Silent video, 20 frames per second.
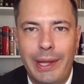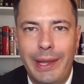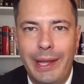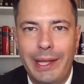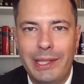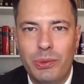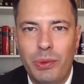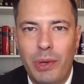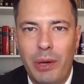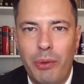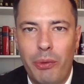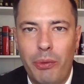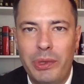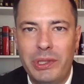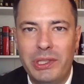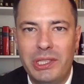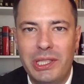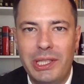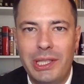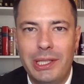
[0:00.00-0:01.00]
And that's why when
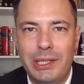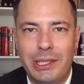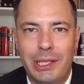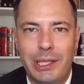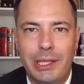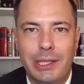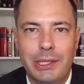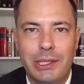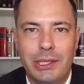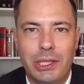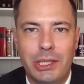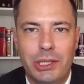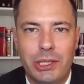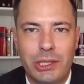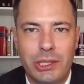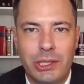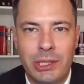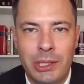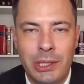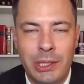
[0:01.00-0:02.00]
we see these things such
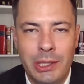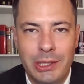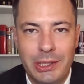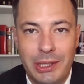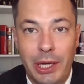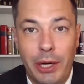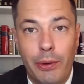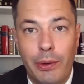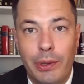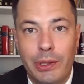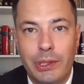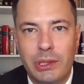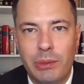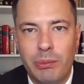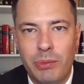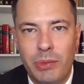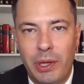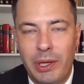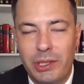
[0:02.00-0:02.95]
as terrorism,